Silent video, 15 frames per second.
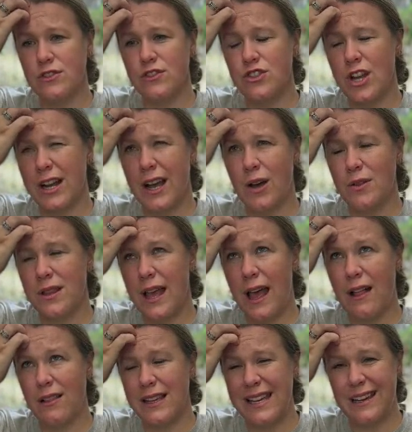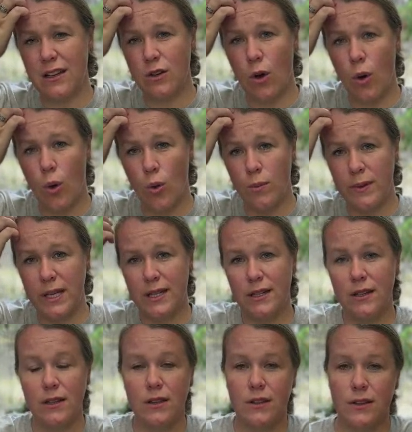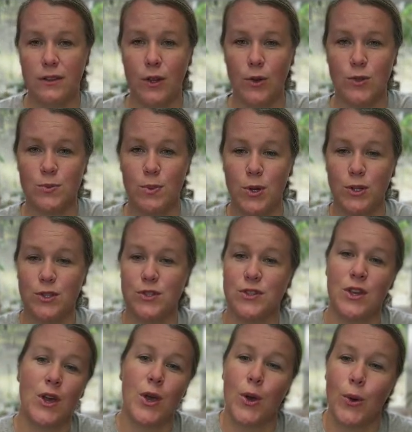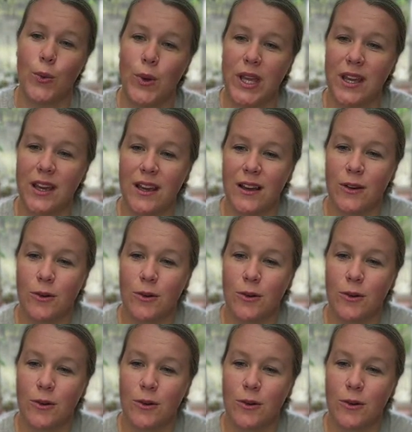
check out Elliot Coleman. Those books, we